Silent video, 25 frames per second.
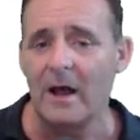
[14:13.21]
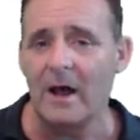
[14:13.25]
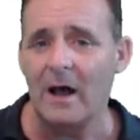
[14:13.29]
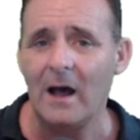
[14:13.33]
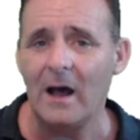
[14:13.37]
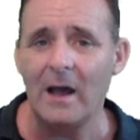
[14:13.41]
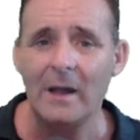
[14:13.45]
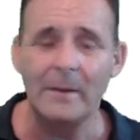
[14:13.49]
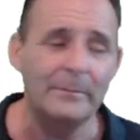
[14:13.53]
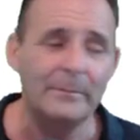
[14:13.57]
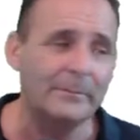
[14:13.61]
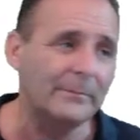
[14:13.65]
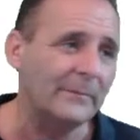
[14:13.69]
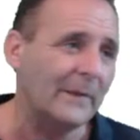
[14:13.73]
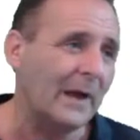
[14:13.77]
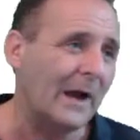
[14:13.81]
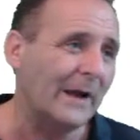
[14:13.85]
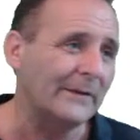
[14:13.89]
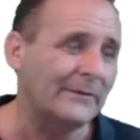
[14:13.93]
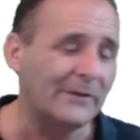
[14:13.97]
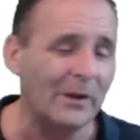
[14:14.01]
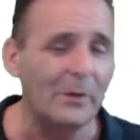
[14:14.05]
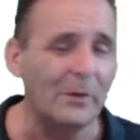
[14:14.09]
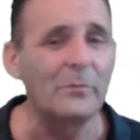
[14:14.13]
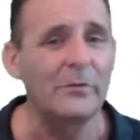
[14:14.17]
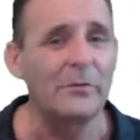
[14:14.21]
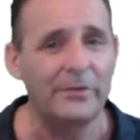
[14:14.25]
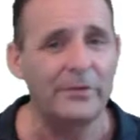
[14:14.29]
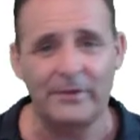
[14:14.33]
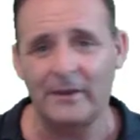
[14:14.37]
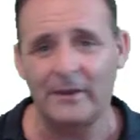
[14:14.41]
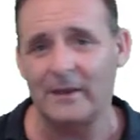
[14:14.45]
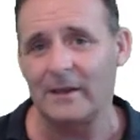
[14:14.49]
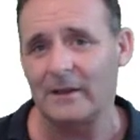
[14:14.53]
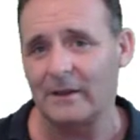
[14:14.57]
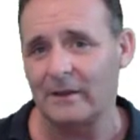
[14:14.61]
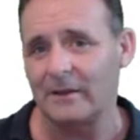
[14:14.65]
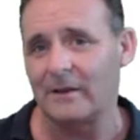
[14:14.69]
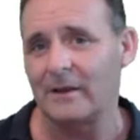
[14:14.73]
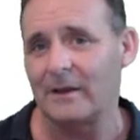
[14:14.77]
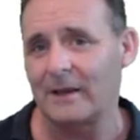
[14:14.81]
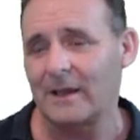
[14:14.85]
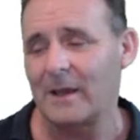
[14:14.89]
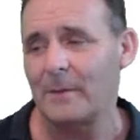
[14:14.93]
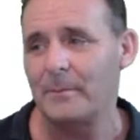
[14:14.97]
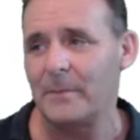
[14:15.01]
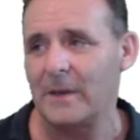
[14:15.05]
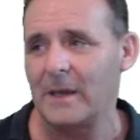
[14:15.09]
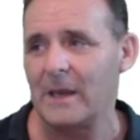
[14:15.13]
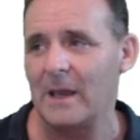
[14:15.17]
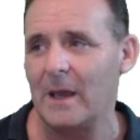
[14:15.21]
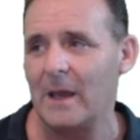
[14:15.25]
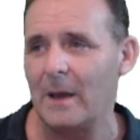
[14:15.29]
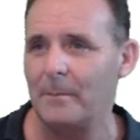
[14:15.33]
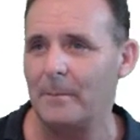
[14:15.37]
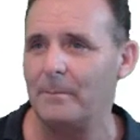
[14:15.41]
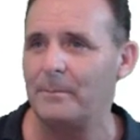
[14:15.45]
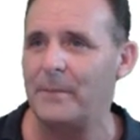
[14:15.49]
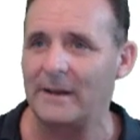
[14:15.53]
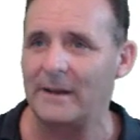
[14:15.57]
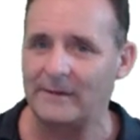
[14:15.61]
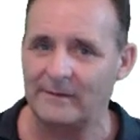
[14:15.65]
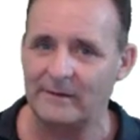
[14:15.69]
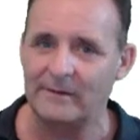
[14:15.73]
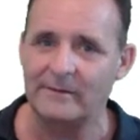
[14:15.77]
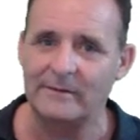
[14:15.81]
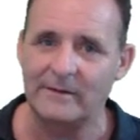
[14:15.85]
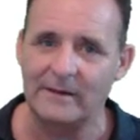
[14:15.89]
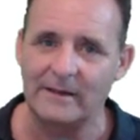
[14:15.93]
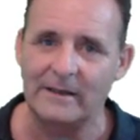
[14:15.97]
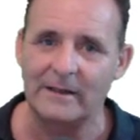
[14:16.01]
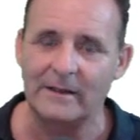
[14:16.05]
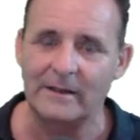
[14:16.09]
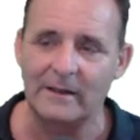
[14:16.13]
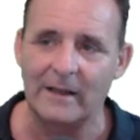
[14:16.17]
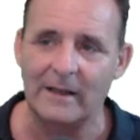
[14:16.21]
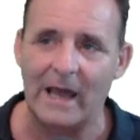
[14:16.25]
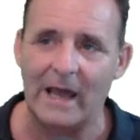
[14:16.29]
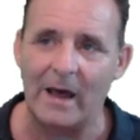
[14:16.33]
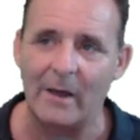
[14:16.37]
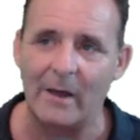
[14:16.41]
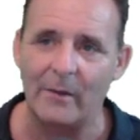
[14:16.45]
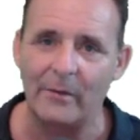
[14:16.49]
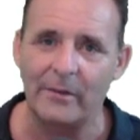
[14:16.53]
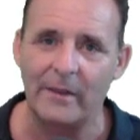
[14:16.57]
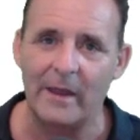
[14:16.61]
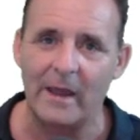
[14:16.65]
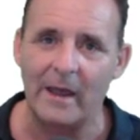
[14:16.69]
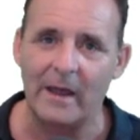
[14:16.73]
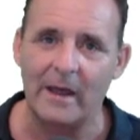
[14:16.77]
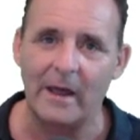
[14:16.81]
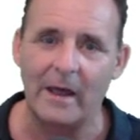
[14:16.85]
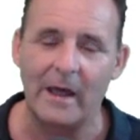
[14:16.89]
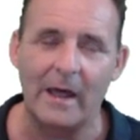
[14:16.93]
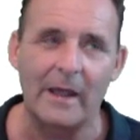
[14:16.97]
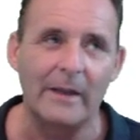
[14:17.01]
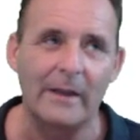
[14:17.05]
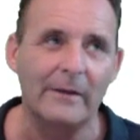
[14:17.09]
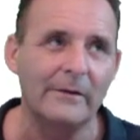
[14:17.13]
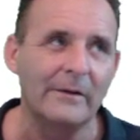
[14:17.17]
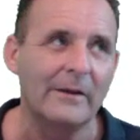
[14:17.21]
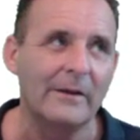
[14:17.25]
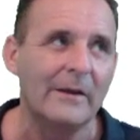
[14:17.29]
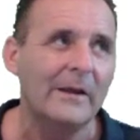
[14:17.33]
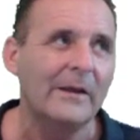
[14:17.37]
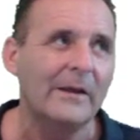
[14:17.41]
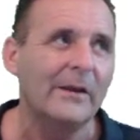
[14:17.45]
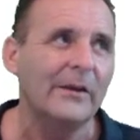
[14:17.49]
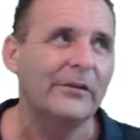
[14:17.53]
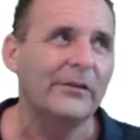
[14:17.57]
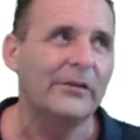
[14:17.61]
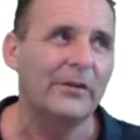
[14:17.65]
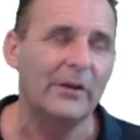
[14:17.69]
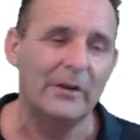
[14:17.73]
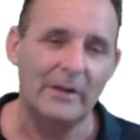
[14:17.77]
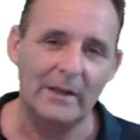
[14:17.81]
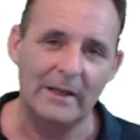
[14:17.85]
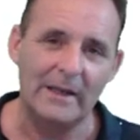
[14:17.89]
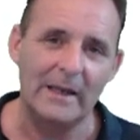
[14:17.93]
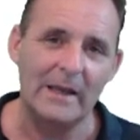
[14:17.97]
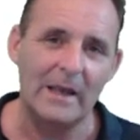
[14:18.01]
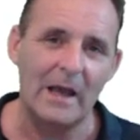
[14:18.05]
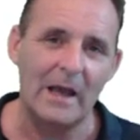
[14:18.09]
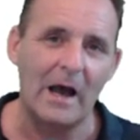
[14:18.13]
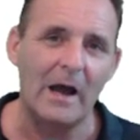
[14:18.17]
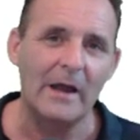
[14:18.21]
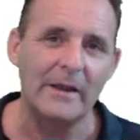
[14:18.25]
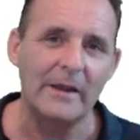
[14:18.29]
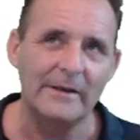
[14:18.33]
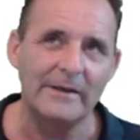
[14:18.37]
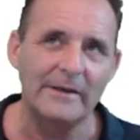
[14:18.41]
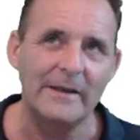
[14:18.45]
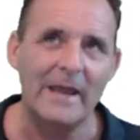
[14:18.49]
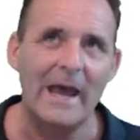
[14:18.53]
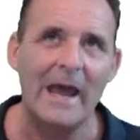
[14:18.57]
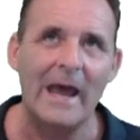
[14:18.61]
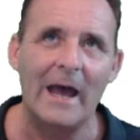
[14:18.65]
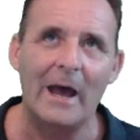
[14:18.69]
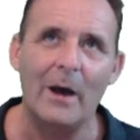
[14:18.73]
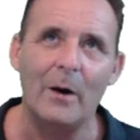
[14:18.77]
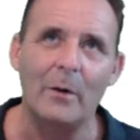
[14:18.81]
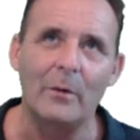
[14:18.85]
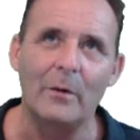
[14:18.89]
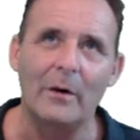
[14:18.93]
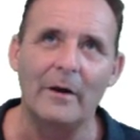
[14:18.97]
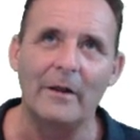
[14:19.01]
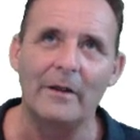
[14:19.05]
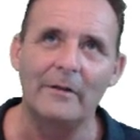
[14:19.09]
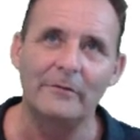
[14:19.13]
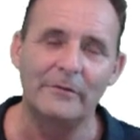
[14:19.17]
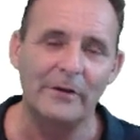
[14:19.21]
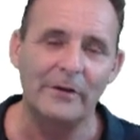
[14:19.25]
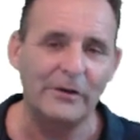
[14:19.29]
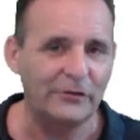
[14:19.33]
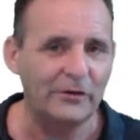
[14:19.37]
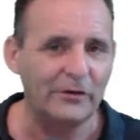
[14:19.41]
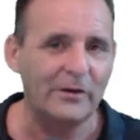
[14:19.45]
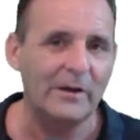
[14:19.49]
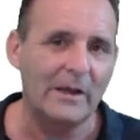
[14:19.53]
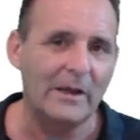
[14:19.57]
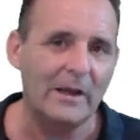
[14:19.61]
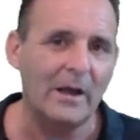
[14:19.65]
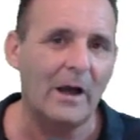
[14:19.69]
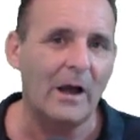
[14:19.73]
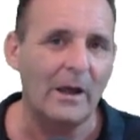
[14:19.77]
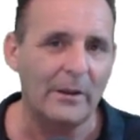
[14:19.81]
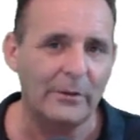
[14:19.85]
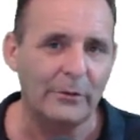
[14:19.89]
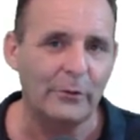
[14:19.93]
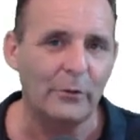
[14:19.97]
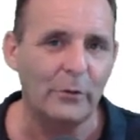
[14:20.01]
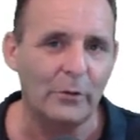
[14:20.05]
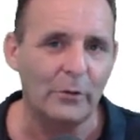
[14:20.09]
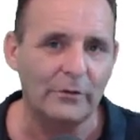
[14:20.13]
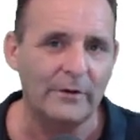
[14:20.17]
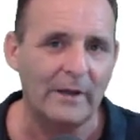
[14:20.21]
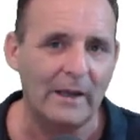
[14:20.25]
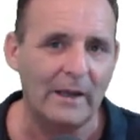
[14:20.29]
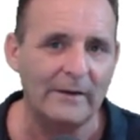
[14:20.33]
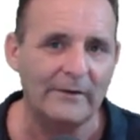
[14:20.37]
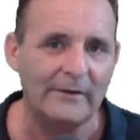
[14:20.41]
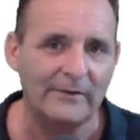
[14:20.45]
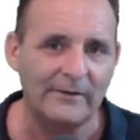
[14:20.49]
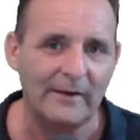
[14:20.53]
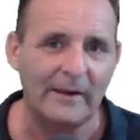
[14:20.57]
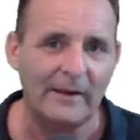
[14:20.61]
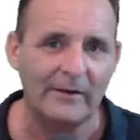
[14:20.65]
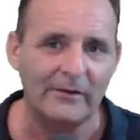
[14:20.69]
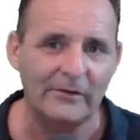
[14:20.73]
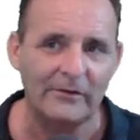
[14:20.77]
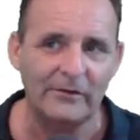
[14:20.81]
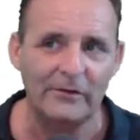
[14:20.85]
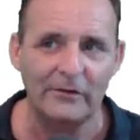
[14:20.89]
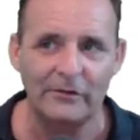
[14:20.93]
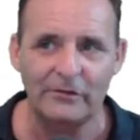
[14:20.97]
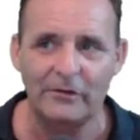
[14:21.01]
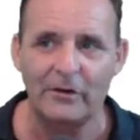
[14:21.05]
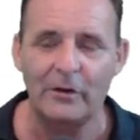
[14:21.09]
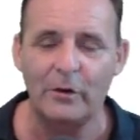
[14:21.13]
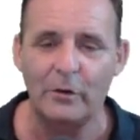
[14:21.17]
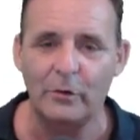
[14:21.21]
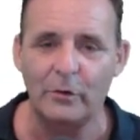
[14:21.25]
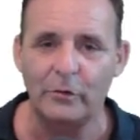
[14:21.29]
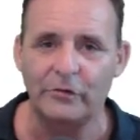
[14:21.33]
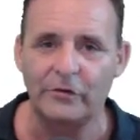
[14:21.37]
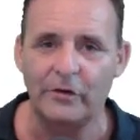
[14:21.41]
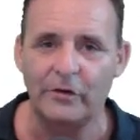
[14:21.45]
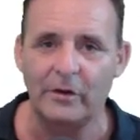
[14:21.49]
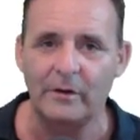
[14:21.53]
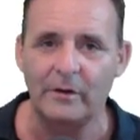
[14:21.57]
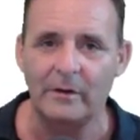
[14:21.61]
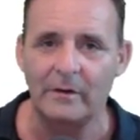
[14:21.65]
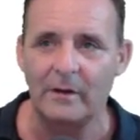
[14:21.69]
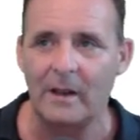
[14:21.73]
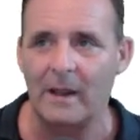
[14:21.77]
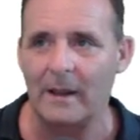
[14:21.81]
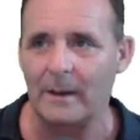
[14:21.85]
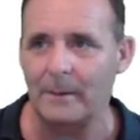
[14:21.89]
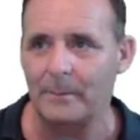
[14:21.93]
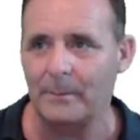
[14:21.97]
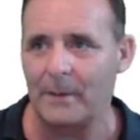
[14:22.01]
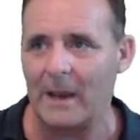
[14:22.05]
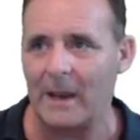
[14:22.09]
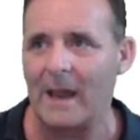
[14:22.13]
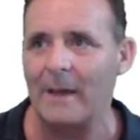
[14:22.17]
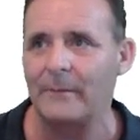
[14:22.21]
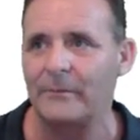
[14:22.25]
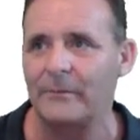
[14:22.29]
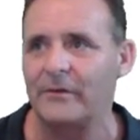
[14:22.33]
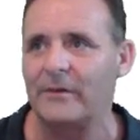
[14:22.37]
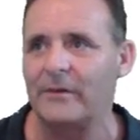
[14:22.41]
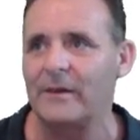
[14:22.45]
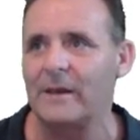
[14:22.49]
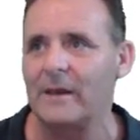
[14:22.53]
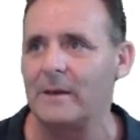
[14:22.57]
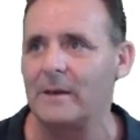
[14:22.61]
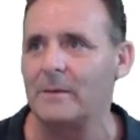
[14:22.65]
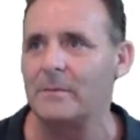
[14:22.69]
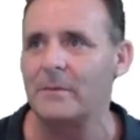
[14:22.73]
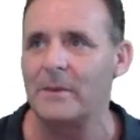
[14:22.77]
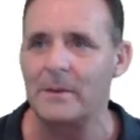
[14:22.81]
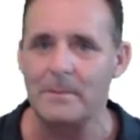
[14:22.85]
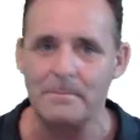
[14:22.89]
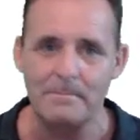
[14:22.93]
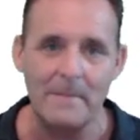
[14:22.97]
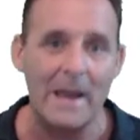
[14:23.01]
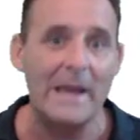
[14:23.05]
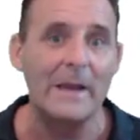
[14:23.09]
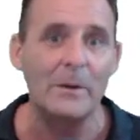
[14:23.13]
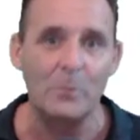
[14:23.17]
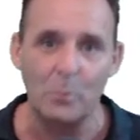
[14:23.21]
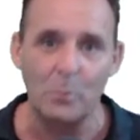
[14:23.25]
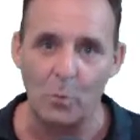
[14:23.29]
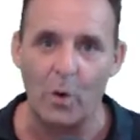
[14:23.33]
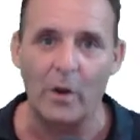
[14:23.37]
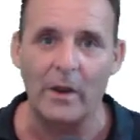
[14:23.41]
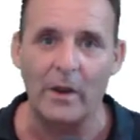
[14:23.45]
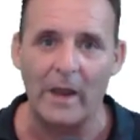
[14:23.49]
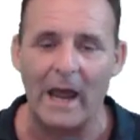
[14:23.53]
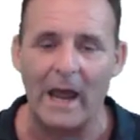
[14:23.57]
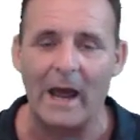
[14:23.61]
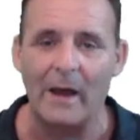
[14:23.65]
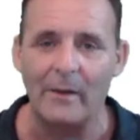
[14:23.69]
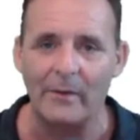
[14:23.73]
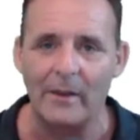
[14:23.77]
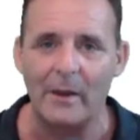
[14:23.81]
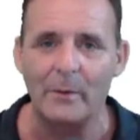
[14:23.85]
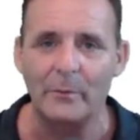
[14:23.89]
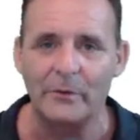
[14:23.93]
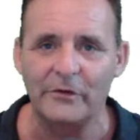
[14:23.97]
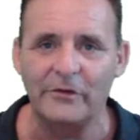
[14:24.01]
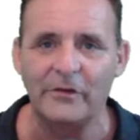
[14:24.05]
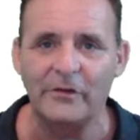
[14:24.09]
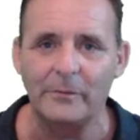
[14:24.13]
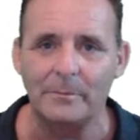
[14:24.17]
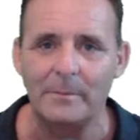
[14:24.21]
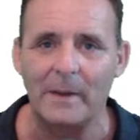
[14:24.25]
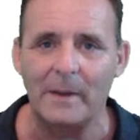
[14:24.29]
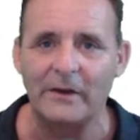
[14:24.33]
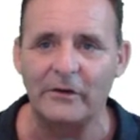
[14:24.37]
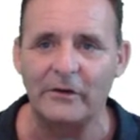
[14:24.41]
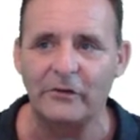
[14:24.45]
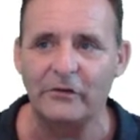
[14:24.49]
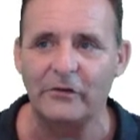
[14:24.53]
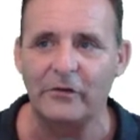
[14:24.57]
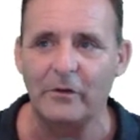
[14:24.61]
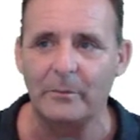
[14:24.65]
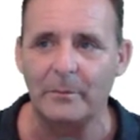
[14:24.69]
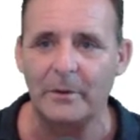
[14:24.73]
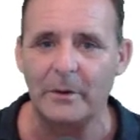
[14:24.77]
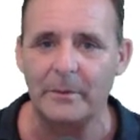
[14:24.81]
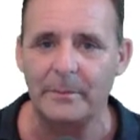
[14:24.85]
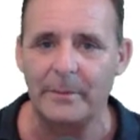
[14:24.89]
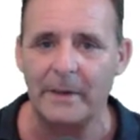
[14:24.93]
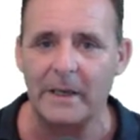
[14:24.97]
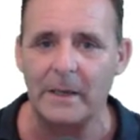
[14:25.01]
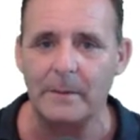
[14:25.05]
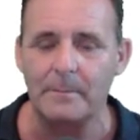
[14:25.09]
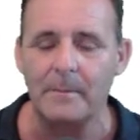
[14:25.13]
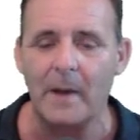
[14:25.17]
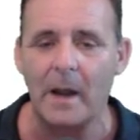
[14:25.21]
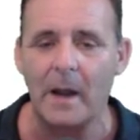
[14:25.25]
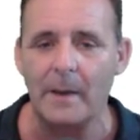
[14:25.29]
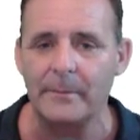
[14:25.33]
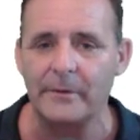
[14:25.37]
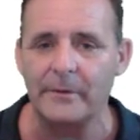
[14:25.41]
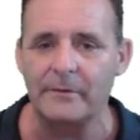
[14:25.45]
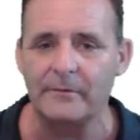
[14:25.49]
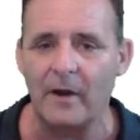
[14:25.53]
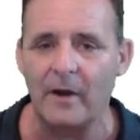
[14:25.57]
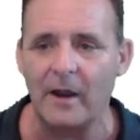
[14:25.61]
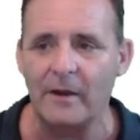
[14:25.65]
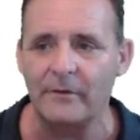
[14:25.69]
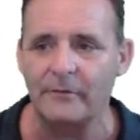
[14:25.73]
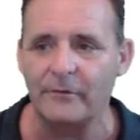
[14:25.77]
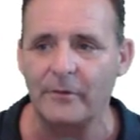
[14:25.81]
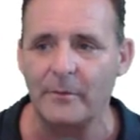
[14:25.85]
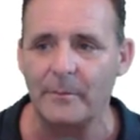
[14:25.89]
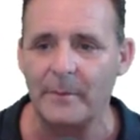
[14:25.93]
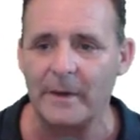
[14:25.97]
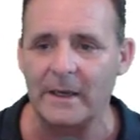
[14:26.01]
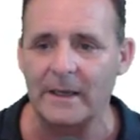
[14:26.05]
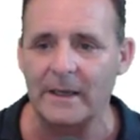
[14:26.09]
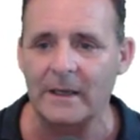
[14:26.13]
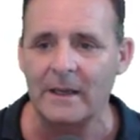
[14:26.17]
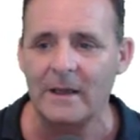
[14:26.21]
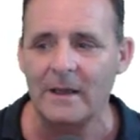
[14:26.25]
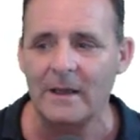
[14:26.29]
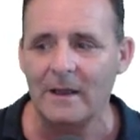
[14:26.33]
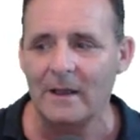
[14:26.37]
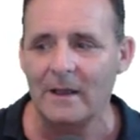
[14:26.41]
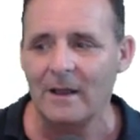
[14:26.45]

I'm, I don't think there can be a better deal out there. And certainly I now, originally I thought a SaaS solution like perhaps the, the main one out there, which is Managed W P, might be right for me.